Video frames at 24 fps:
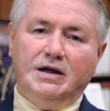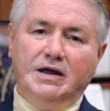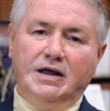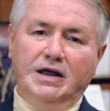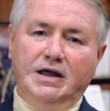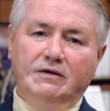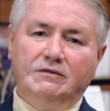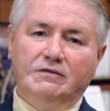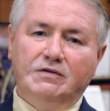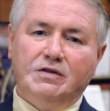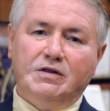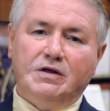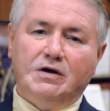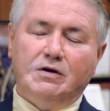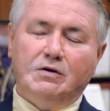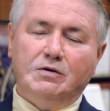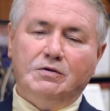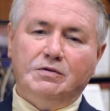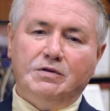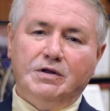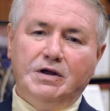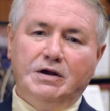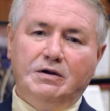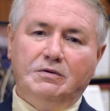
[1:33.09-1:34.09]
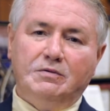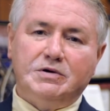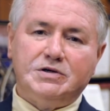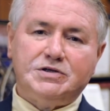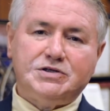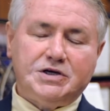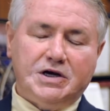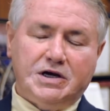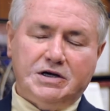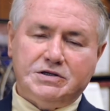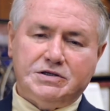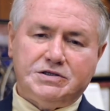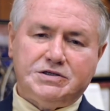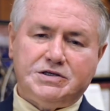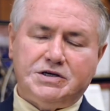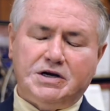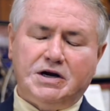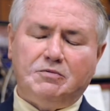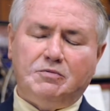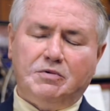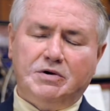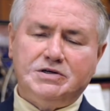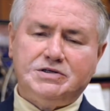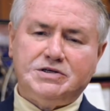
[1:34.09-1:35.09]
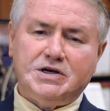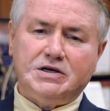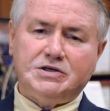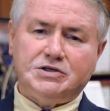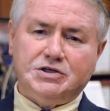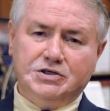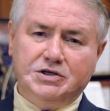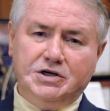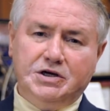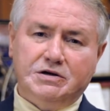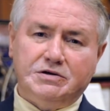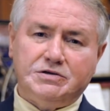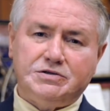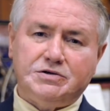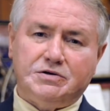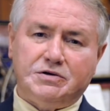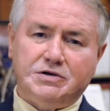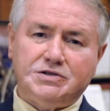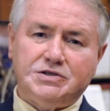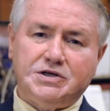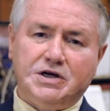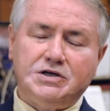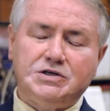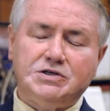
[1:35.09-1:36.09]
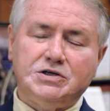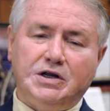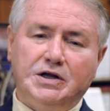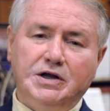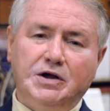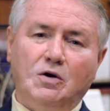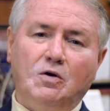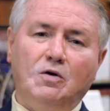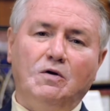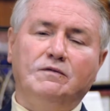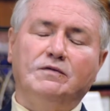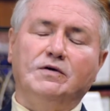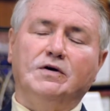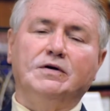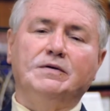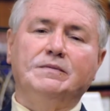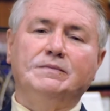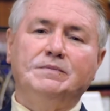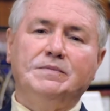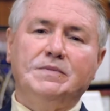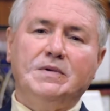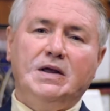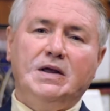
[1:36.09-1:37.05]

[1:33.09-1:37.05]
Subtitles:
even though the recession years are essentially over.